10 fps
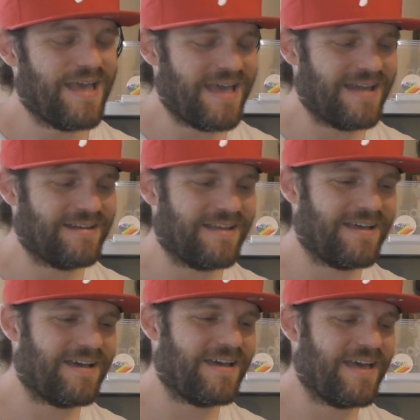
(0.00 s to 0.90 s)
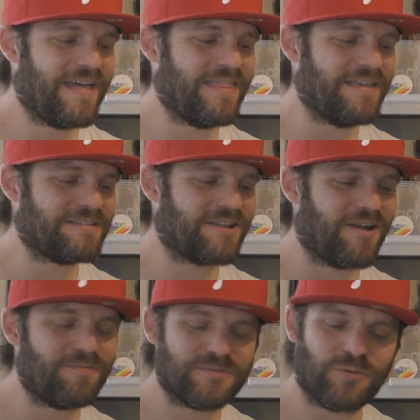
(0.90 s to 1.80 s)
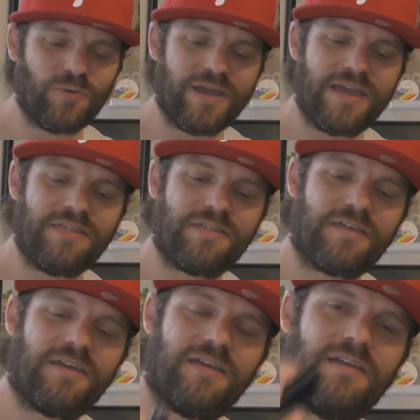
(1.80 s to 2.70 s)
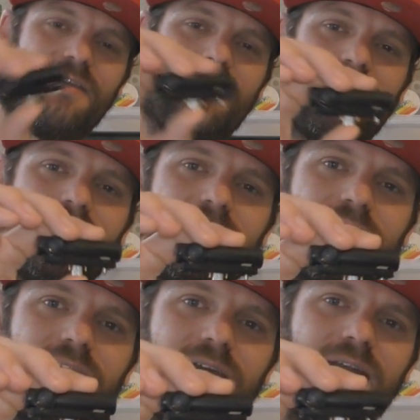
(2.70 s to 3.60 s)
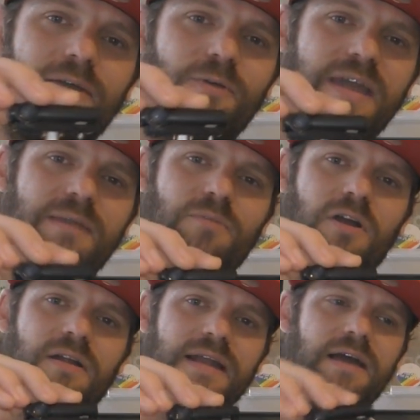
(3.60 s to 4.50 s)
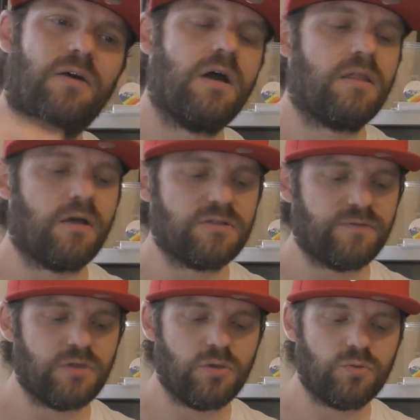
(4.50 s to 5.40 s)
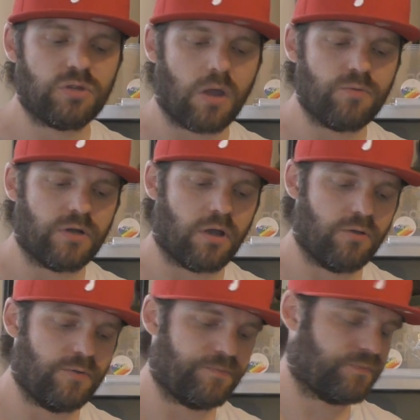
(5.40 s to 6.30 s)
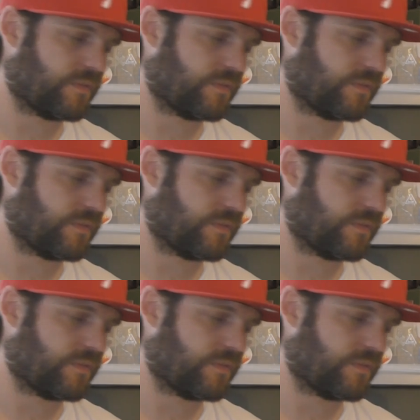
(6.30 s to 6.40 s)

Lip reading: And this comes with a little camera. Now, those of you who don't know,